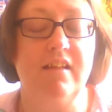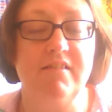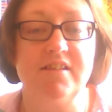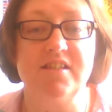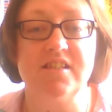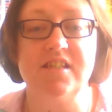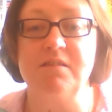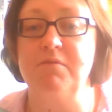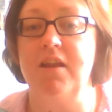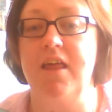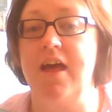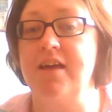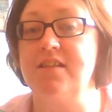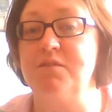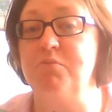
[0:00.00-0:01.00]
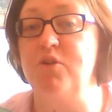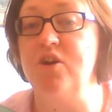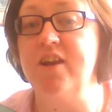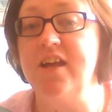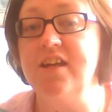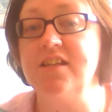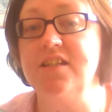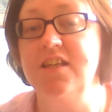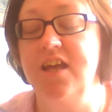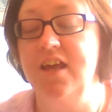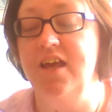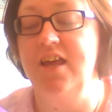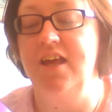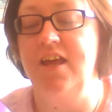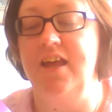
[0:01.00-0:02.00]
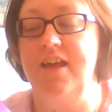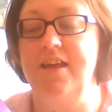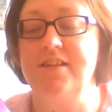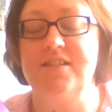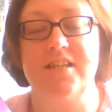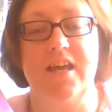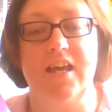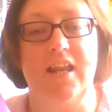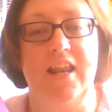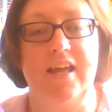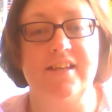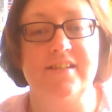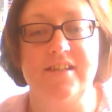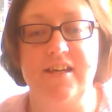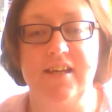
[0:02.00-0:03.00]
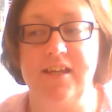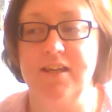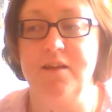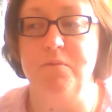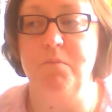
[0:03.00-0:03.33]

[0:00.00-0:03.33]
and this is the last product, is a classic